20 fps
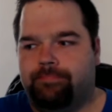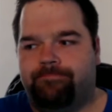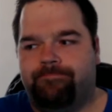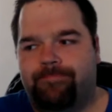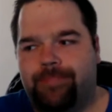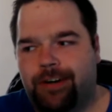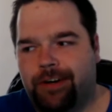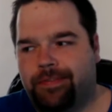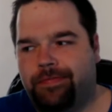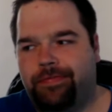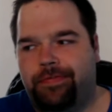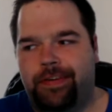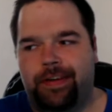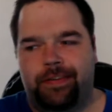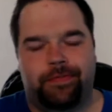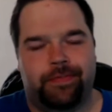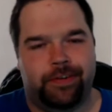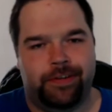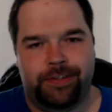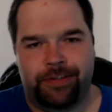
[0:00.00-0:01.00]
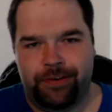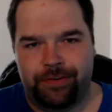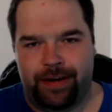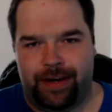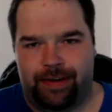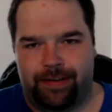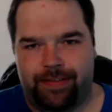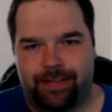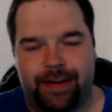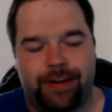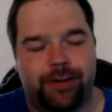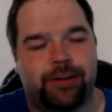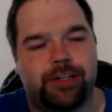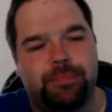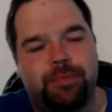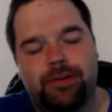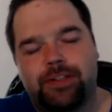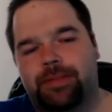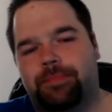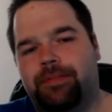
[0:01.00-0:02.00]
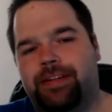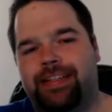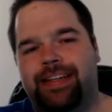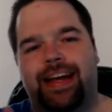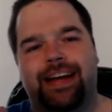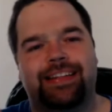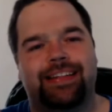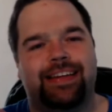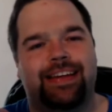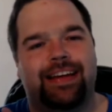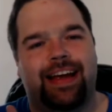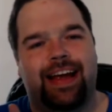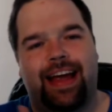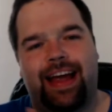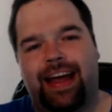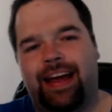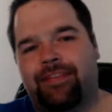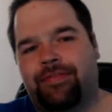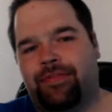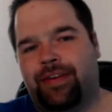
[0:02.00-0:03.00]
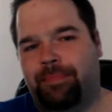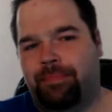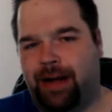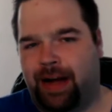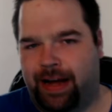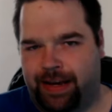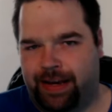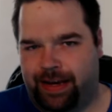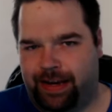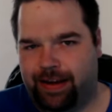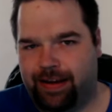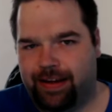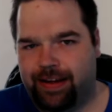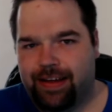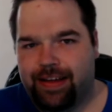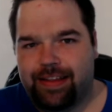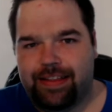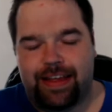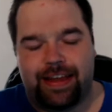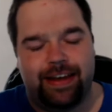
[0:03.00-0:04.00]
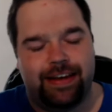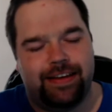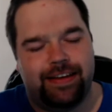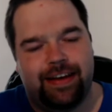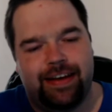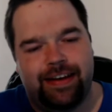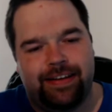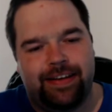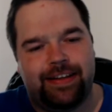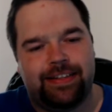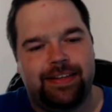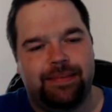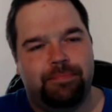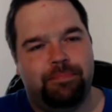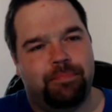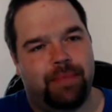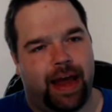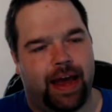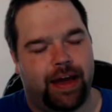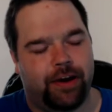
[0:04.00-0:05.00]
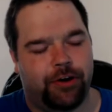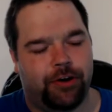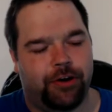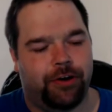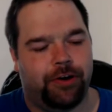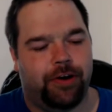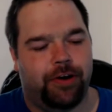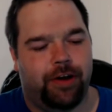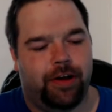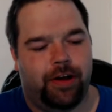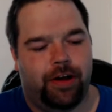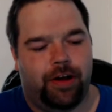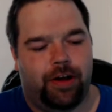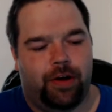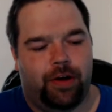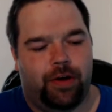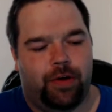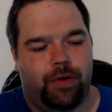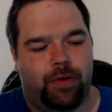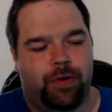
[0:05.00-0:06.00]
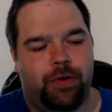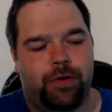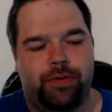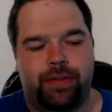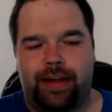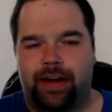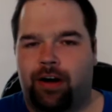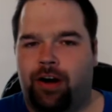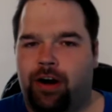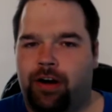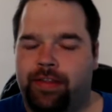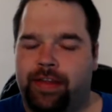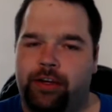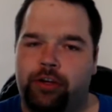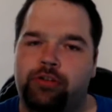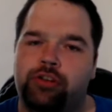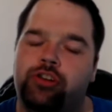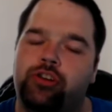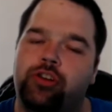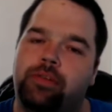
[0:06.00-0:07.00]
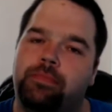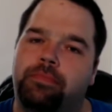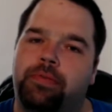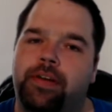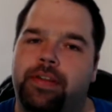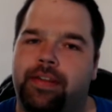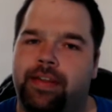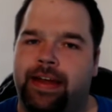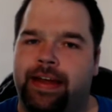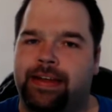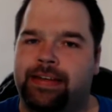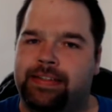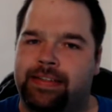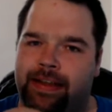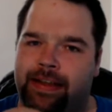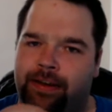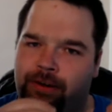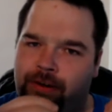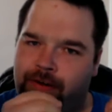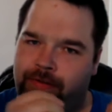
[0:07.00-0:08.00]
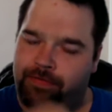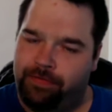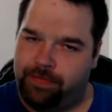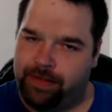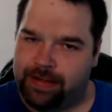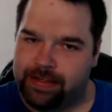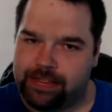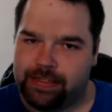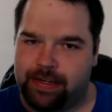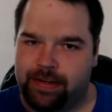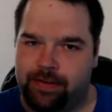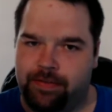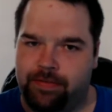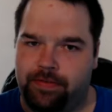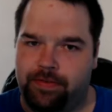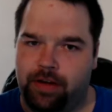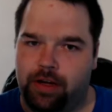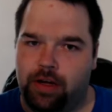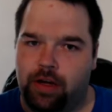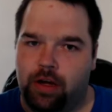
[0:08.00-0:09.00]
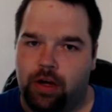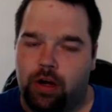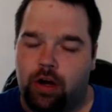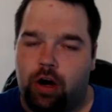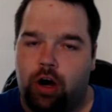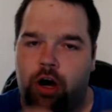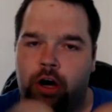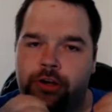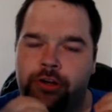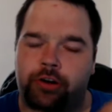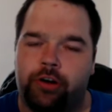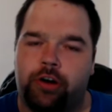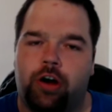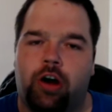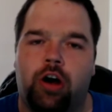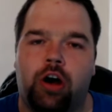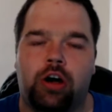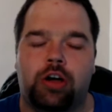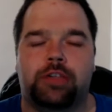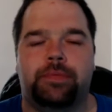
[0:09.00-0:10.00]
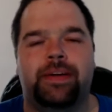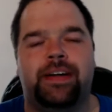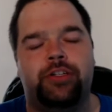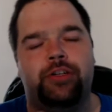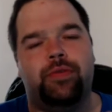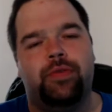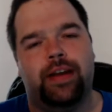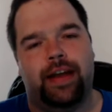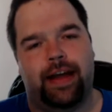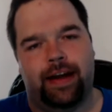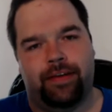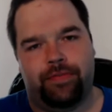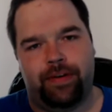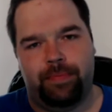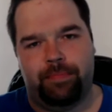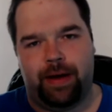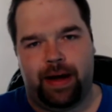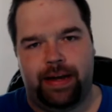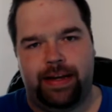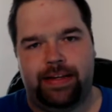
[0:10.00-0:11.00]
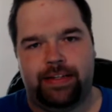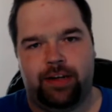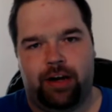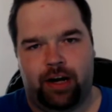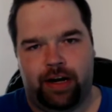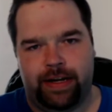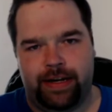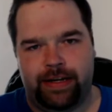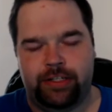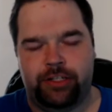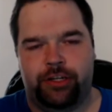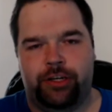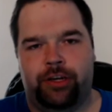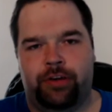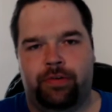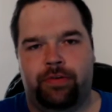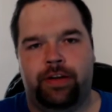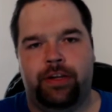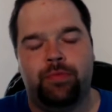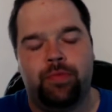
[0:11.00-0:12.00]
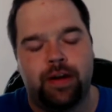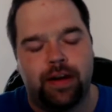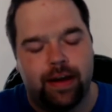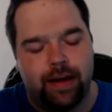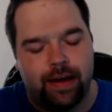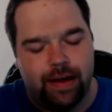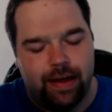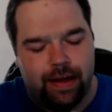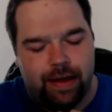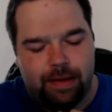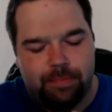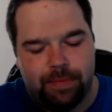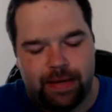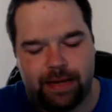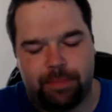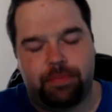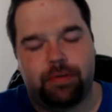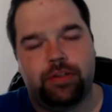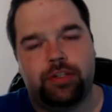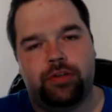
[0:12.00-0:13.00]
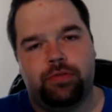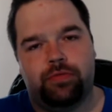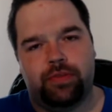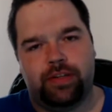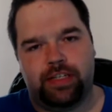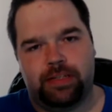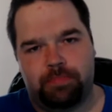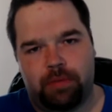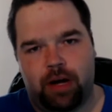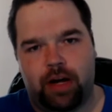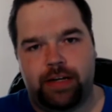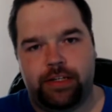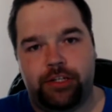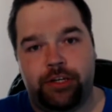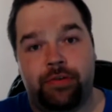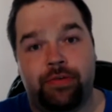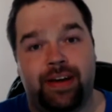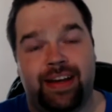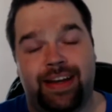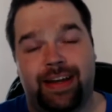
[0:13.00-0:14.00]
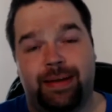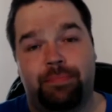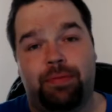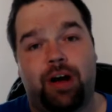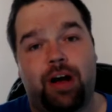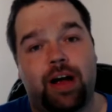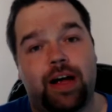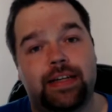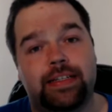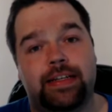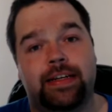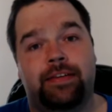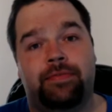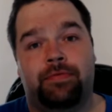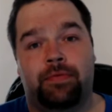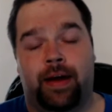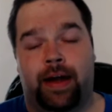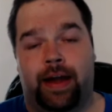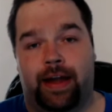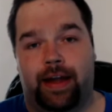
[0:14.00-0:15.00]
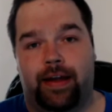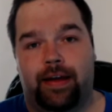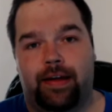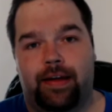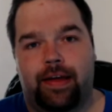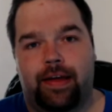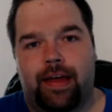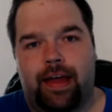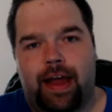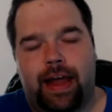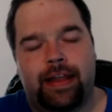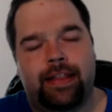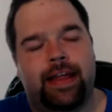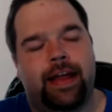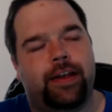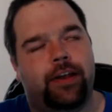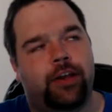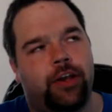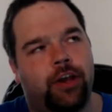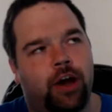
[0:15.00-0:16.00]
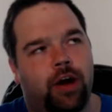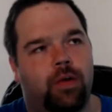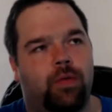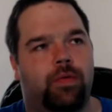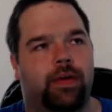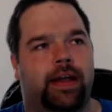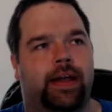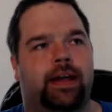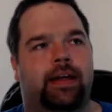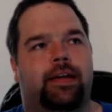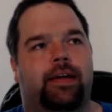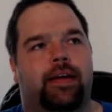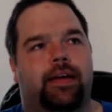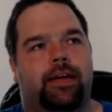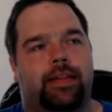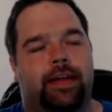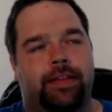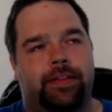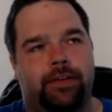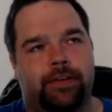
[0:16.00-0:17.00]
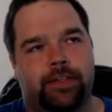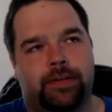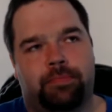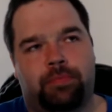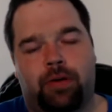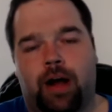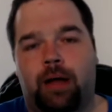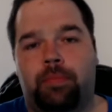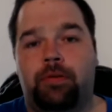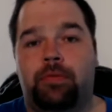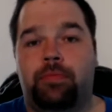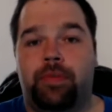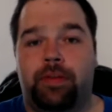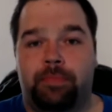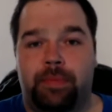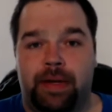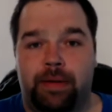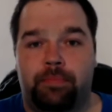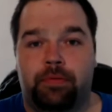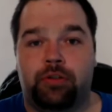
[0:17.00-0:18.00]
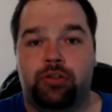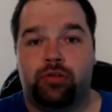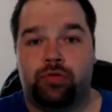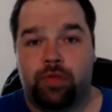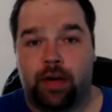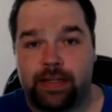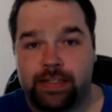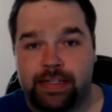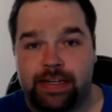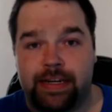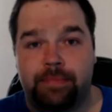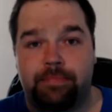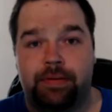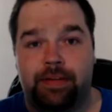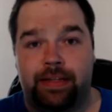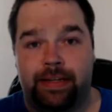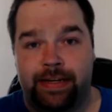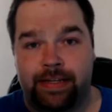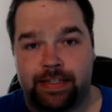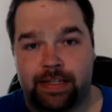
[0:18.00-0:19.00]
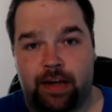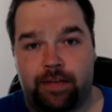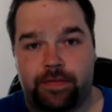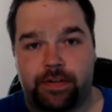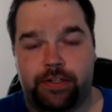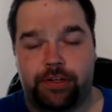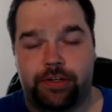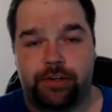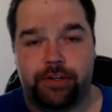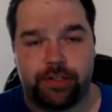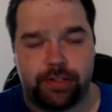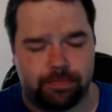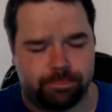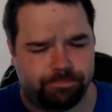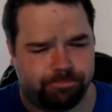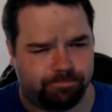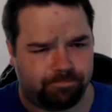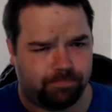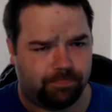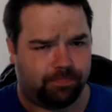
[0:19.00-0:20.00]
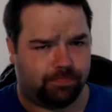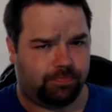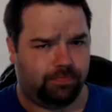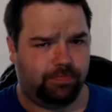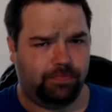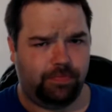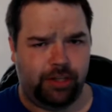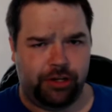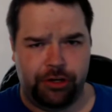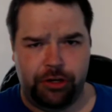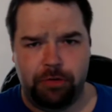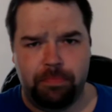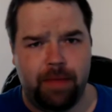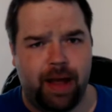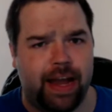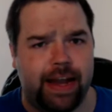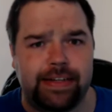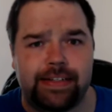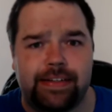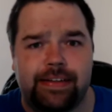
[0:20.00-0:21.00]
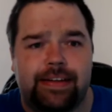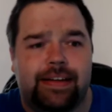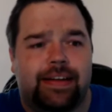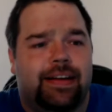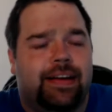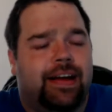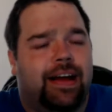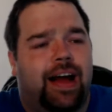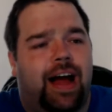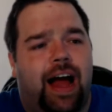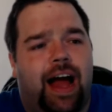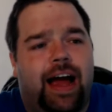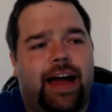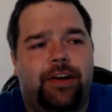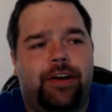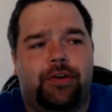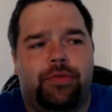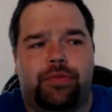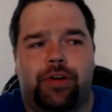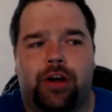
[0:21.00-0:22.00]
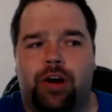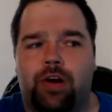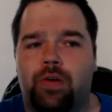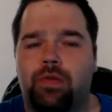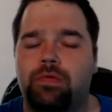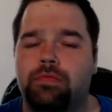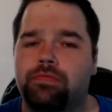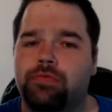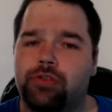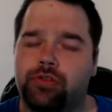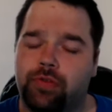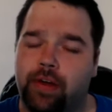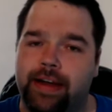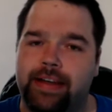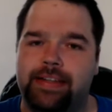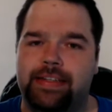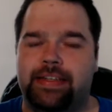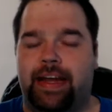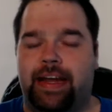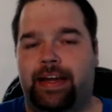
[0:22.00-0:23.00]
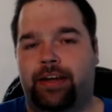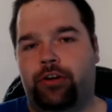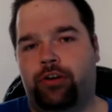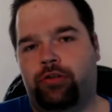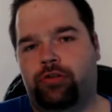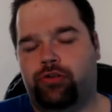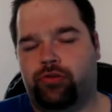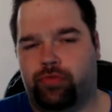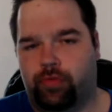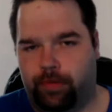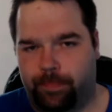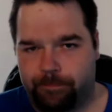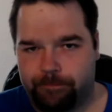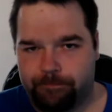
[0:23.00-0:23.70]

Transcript: aren't fit for duty, that you're supposed to protect everybody, that it doesn't matter who they are, that you shouldn't put things that are offensive on your cars because you want everybody talking to you and you want people to respond to you in a positive way. And that knowing that there's a problem with people trusting police officers, you might, I don't know, try to stay neutral.